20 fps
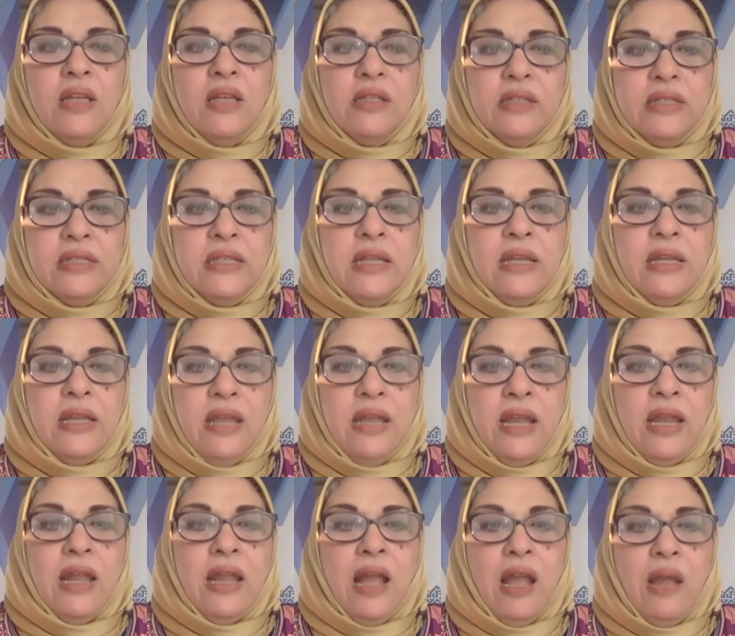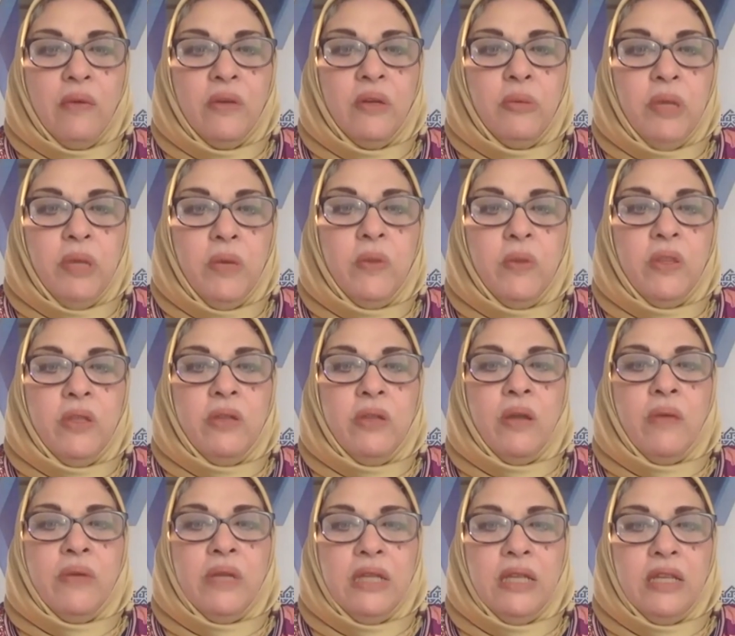to say, hey, I want to meet with you, I
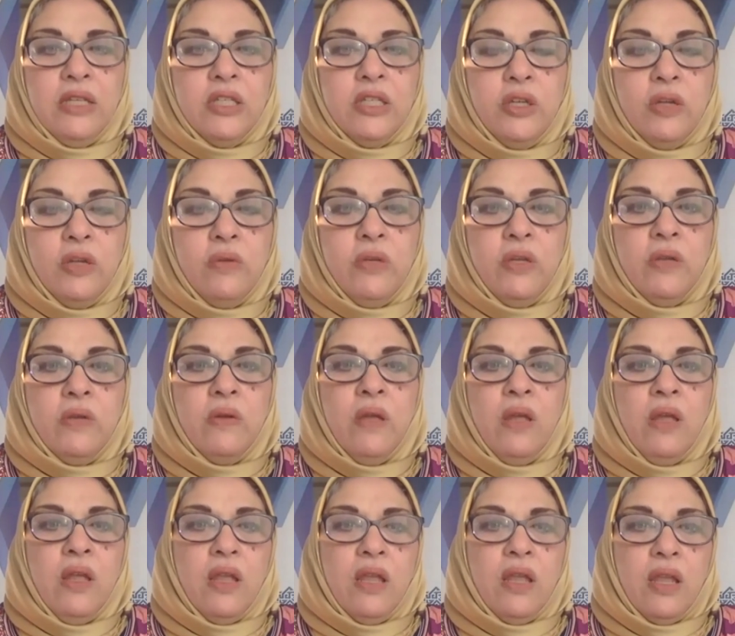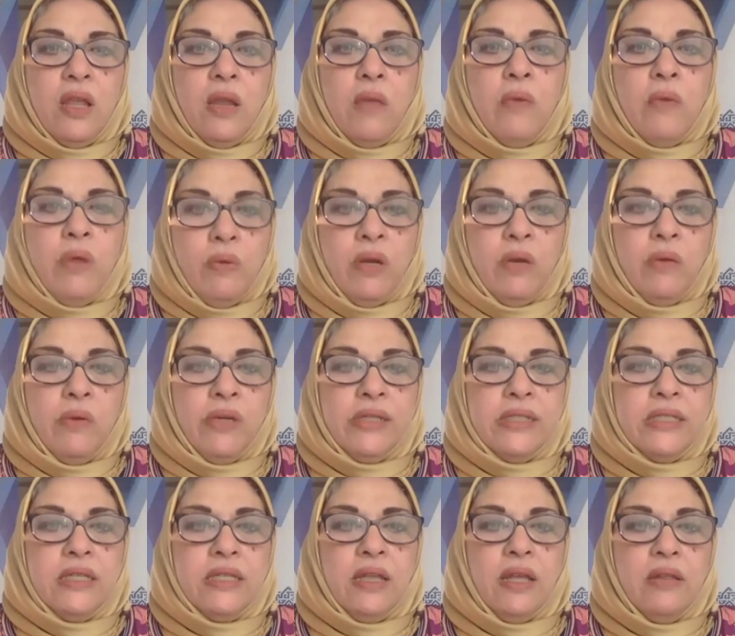want to get to know you, and we want to work
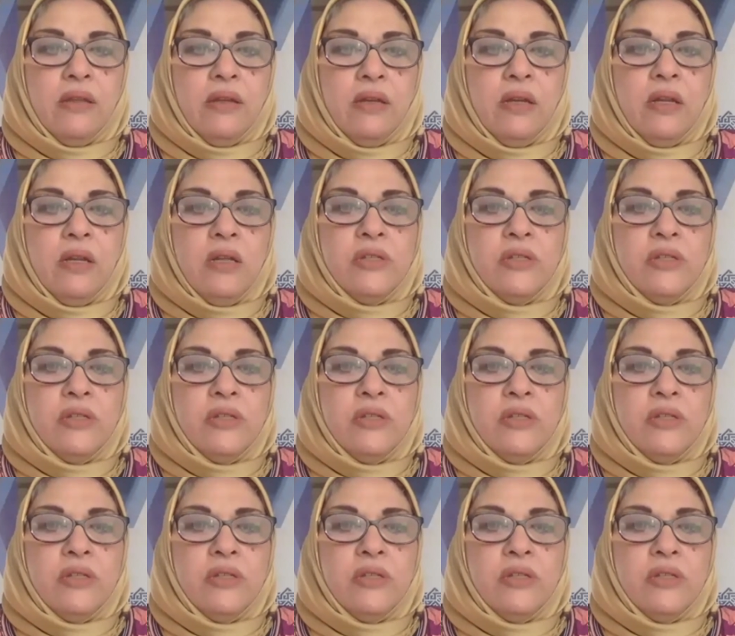together.